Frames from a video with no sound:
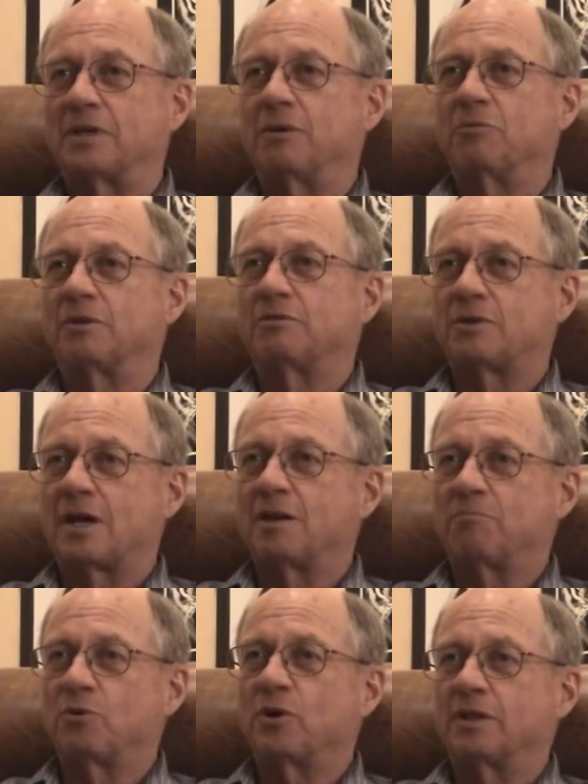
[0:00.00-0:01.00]
they would try to
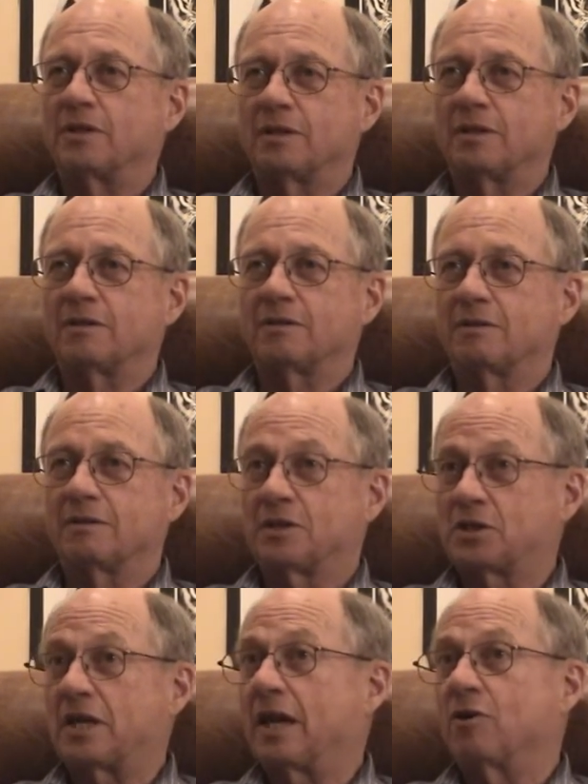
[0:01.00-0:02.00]
point to the
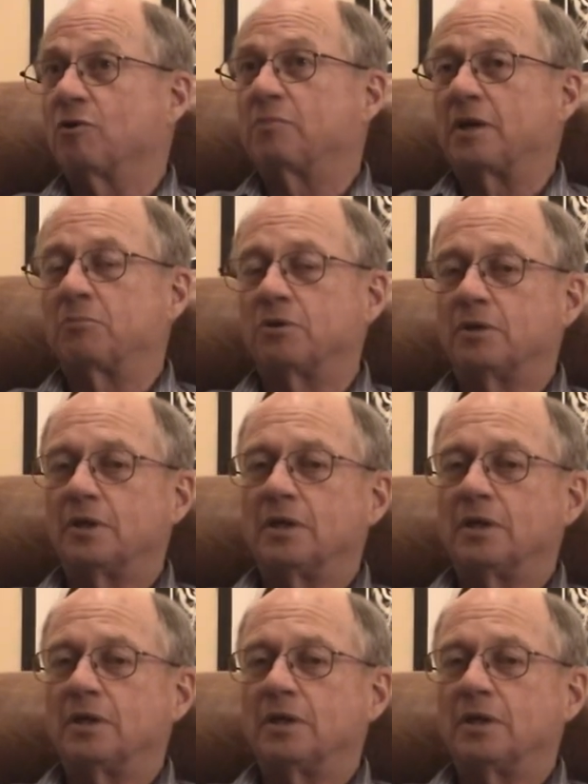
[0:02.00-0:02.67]
scanner people.